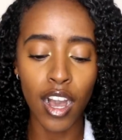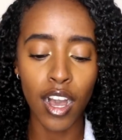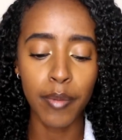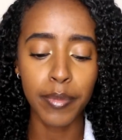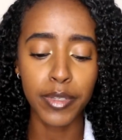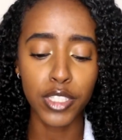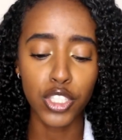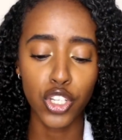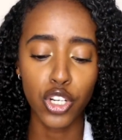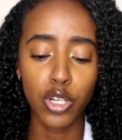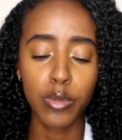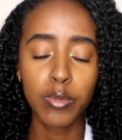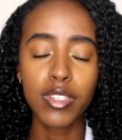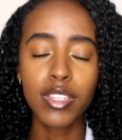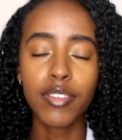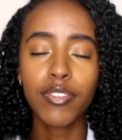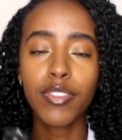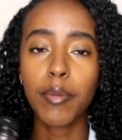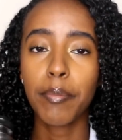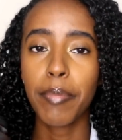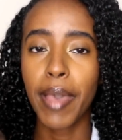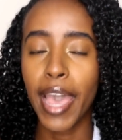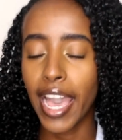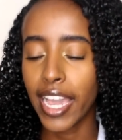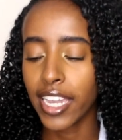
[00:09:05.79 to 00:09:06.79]
In terms of the
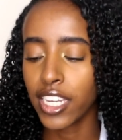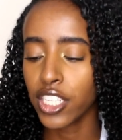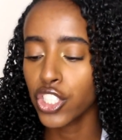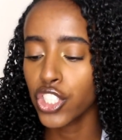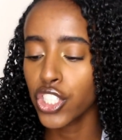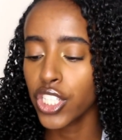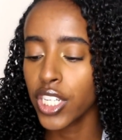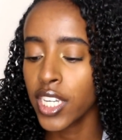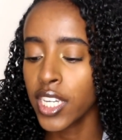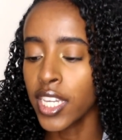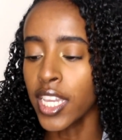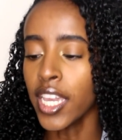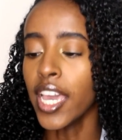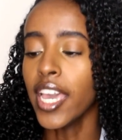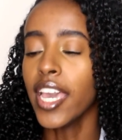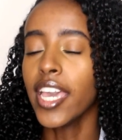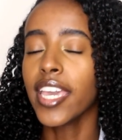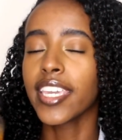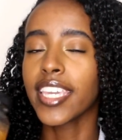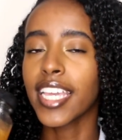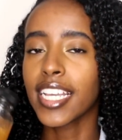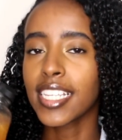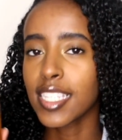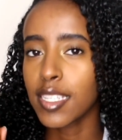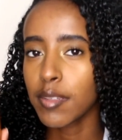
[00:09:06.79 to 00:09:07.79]
packaging,
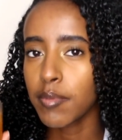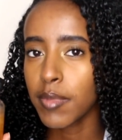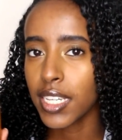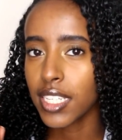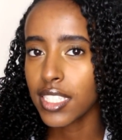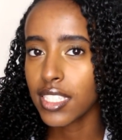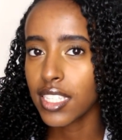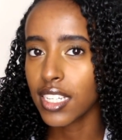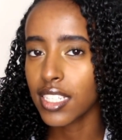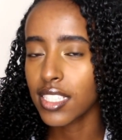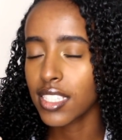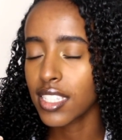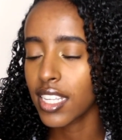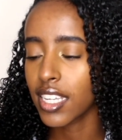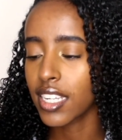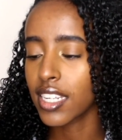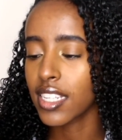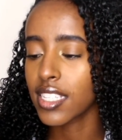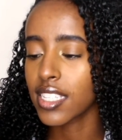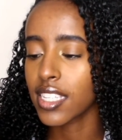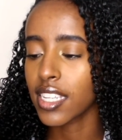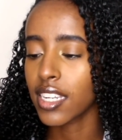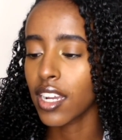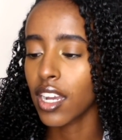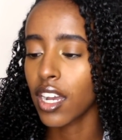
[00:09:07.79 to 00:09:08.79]
yes, it makes sense that
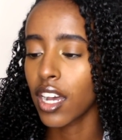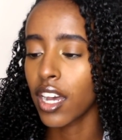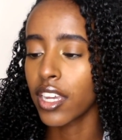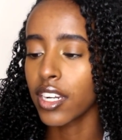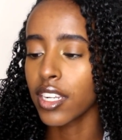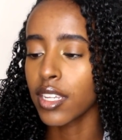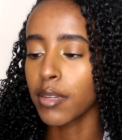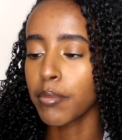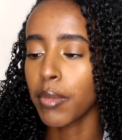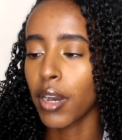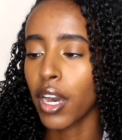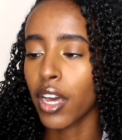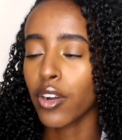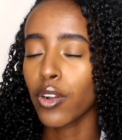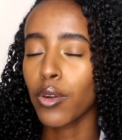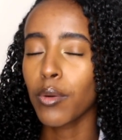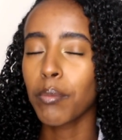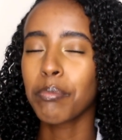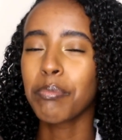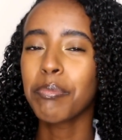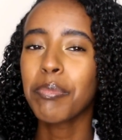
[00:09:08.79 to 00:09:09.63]
it's in a honey bottle,